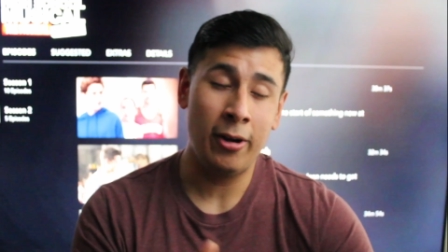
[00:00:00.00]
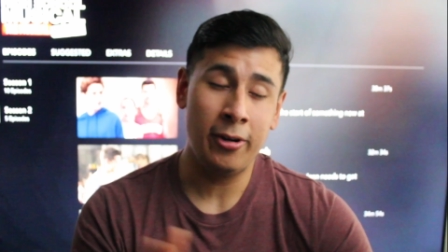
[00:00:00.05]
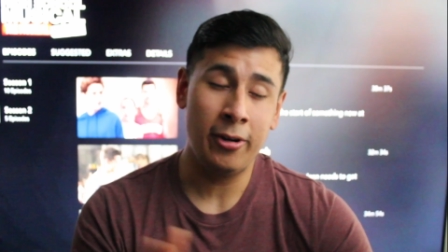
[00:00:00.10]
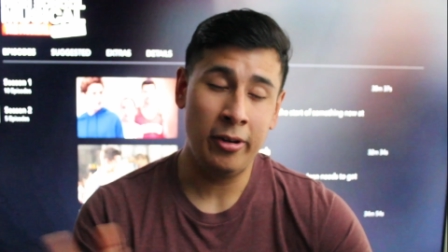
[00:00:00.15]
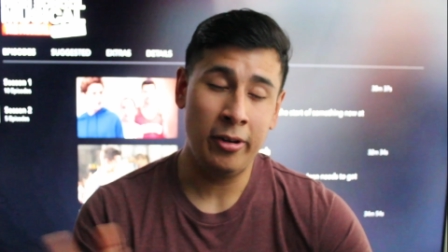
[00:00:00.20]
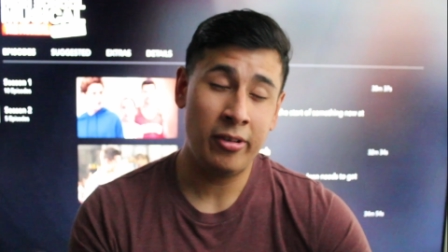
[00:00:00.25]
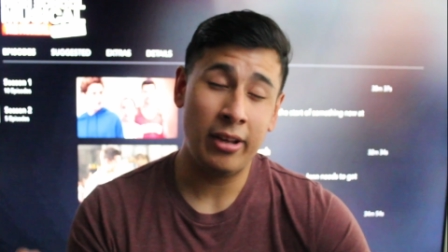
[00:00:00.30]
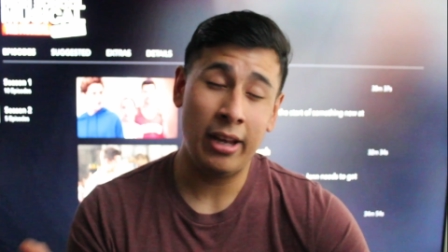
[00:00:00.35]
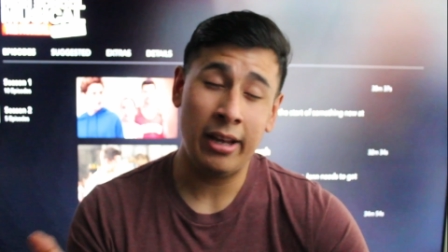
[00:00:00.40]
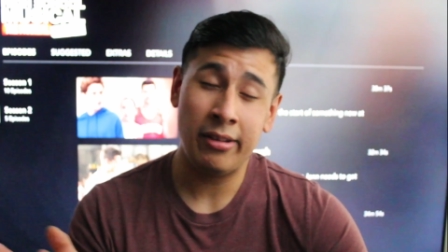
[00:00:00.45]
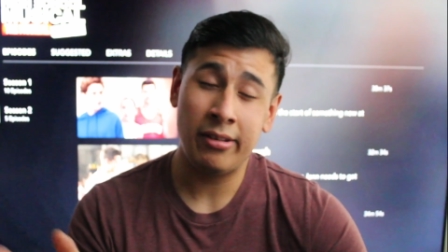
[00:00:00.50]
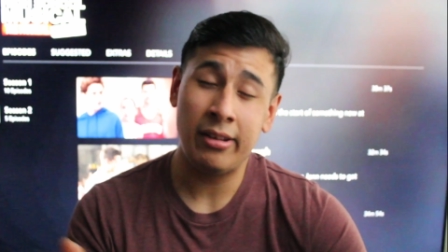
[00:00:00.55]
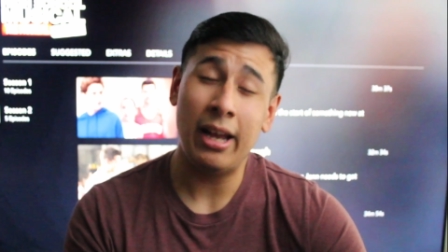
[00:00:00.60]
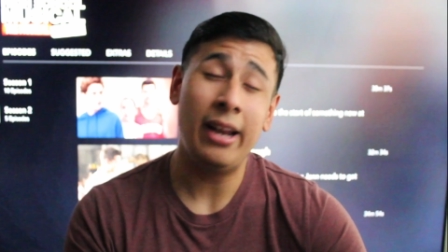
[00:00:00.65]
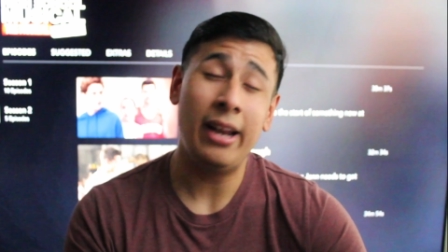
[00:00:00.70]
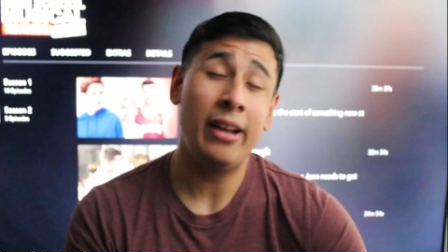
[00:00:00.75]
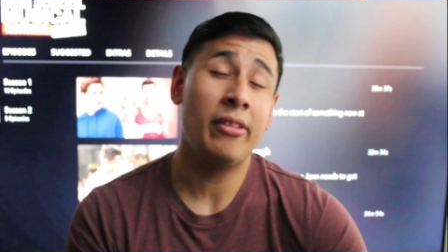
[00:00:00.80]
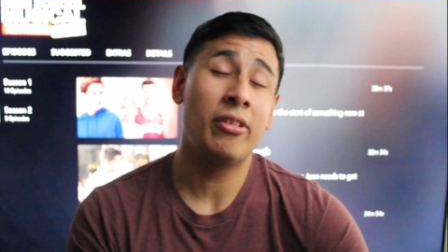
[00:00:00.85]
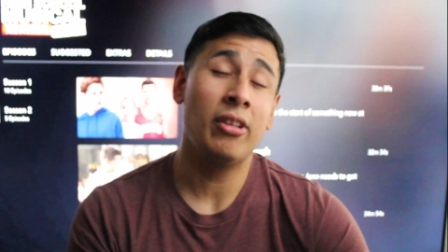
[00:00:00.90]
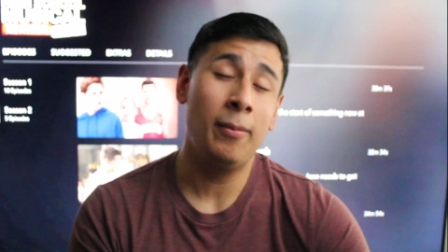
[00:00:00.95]
He's, he's getting
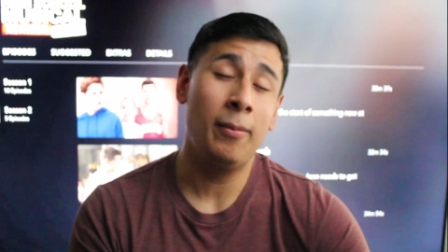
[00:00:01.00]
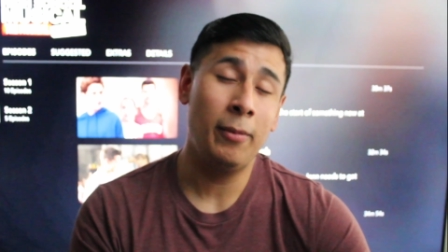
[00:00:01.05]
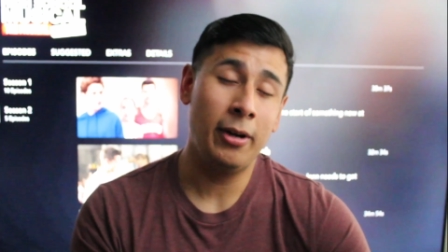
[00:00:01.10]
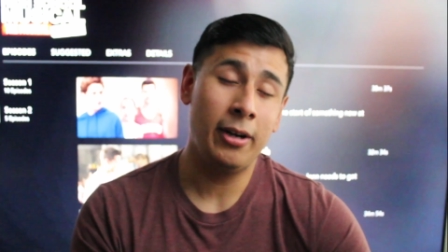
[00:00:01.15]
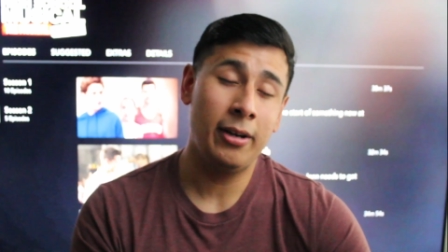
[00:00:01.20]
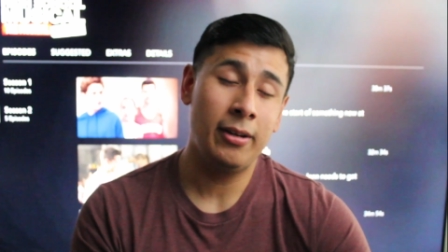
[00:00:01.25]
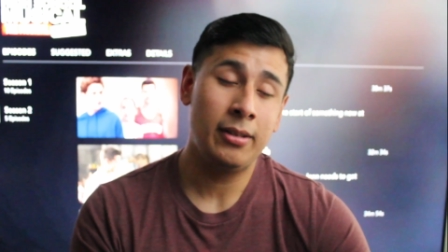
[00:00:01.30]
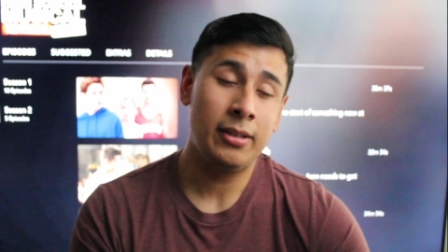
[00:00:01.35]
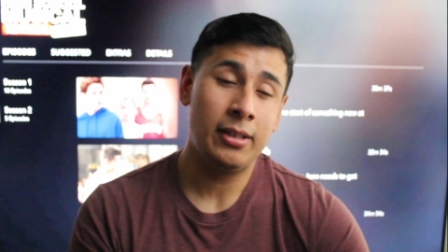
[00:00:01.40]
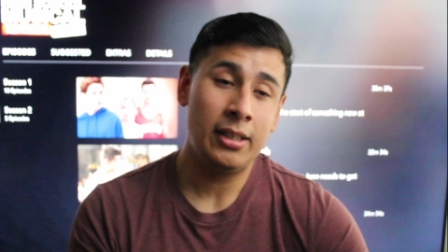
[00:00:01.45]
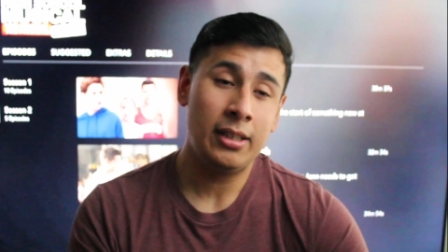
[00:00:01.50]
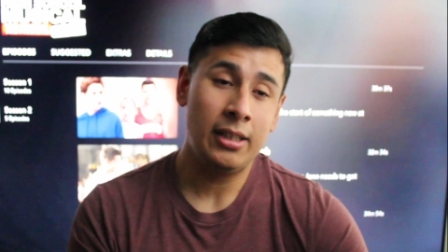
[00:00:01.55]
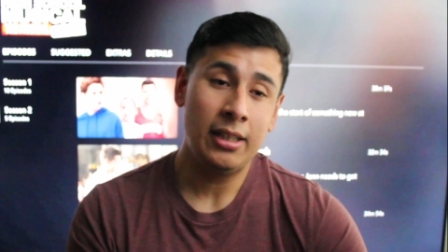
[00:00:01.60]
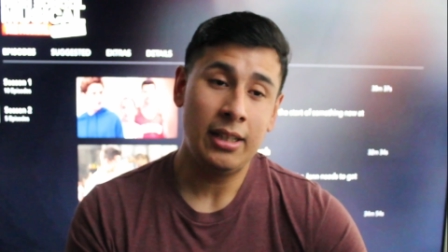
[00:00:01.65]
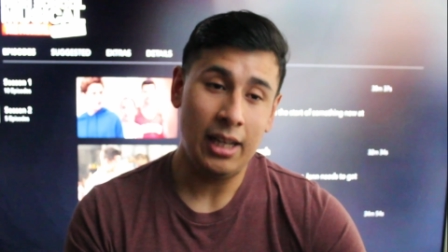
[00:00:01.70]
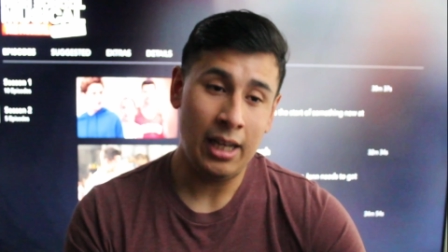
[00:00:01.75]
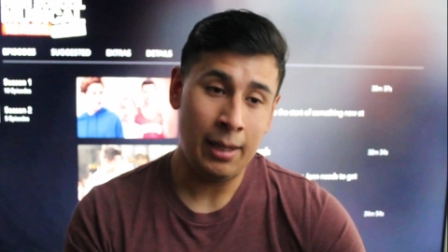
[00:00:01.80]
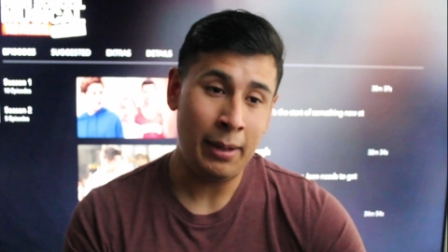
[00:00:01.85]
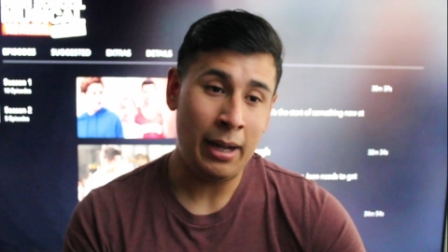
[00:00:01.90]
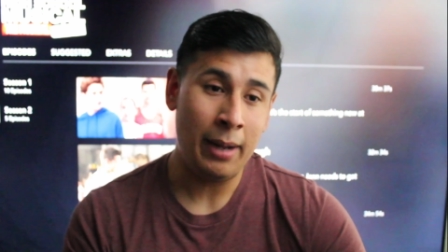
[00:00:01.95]
somewhere.
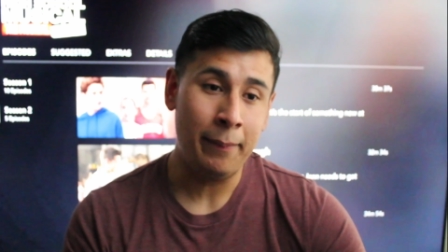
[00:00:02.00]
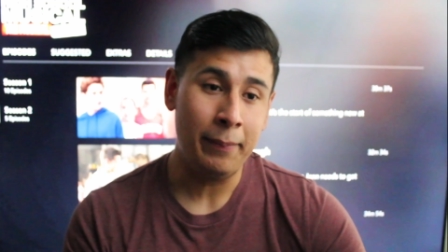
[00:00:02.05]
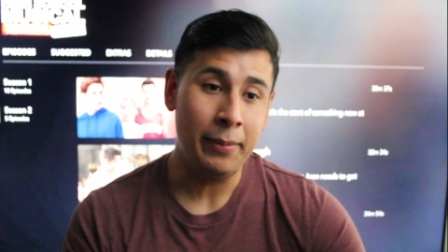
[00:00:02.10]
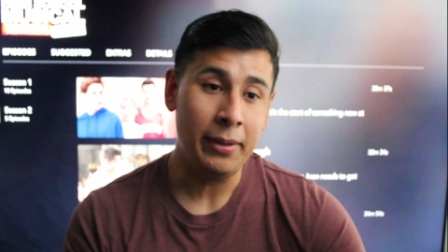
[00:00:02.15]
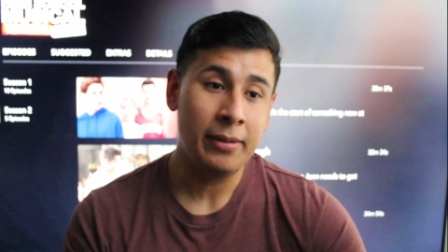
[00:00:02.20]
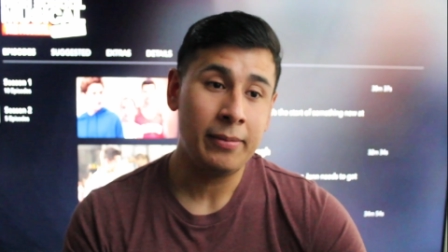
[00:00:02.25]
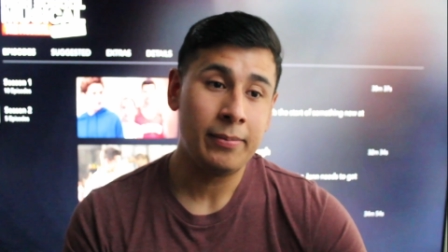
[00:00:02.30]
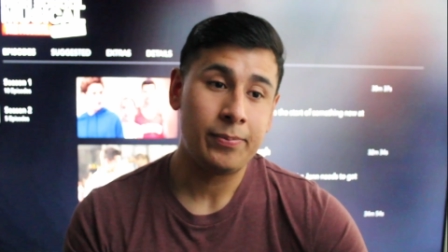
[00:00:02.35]
I'm happy.